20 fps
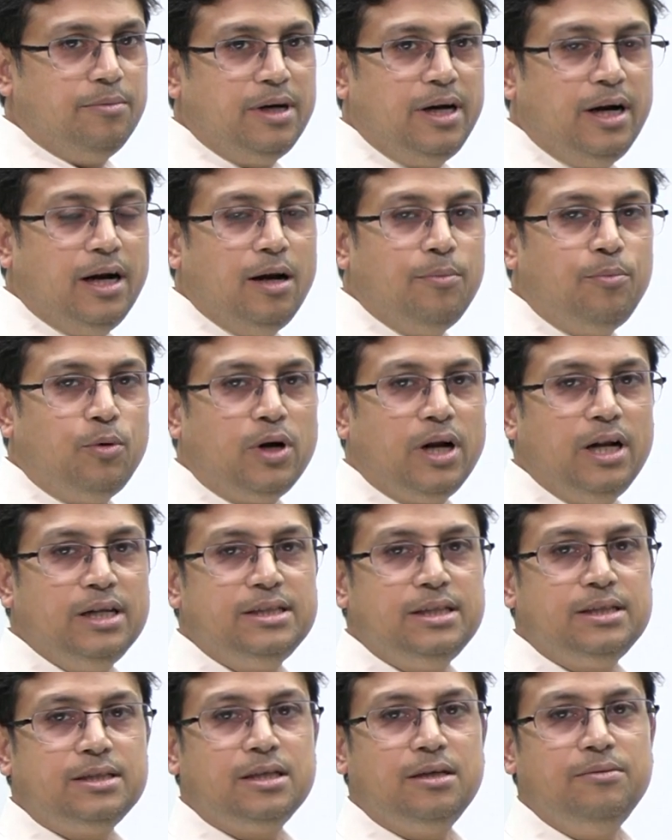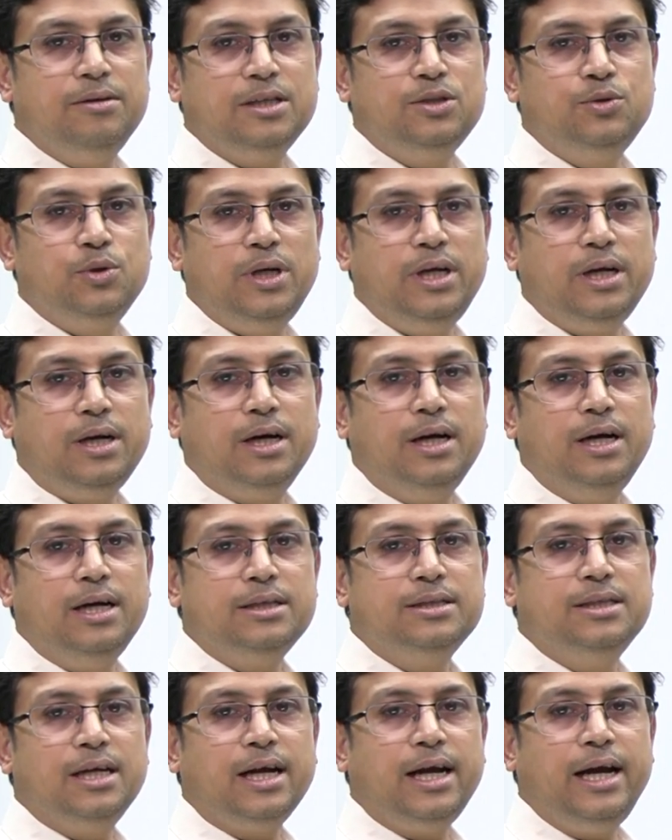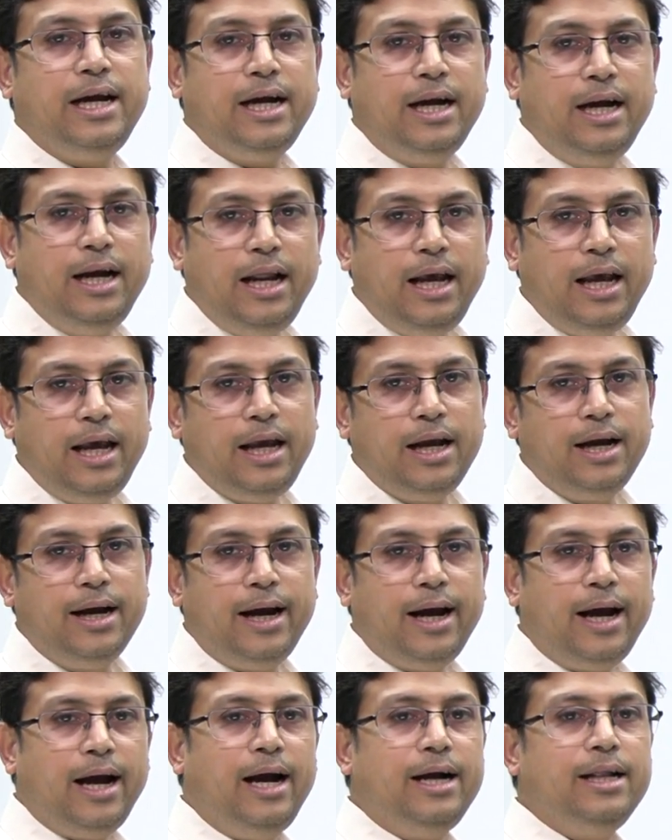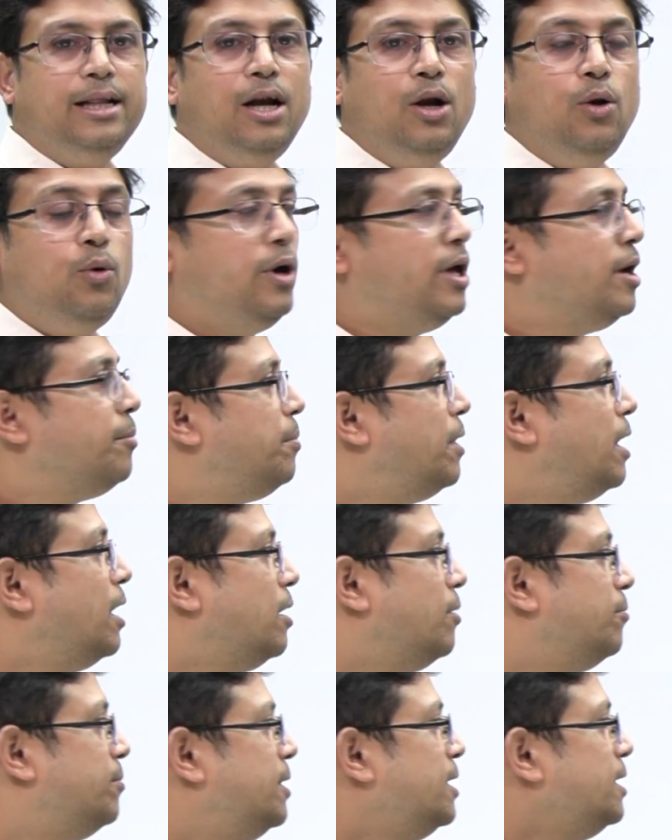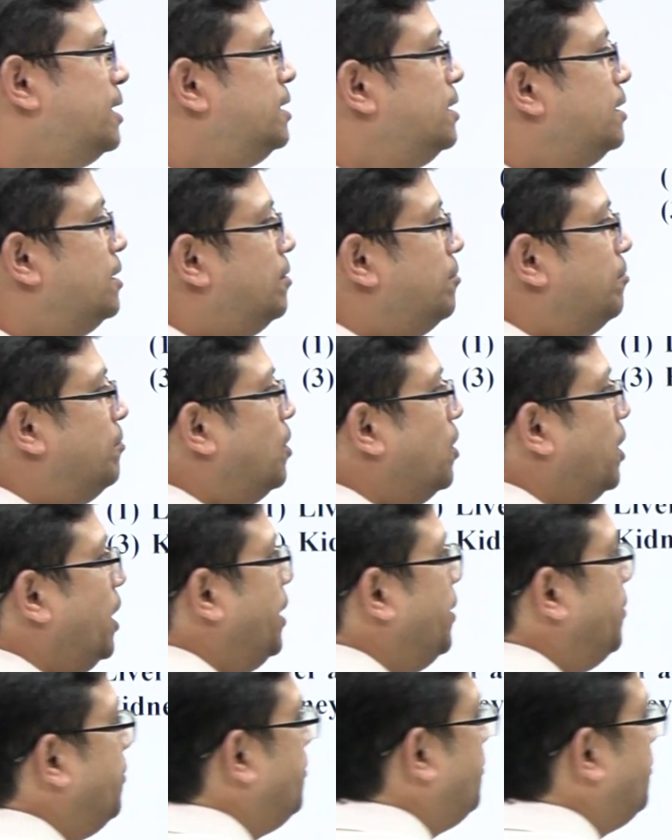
Renal portal system actually connects the kidney and the lower part of the body.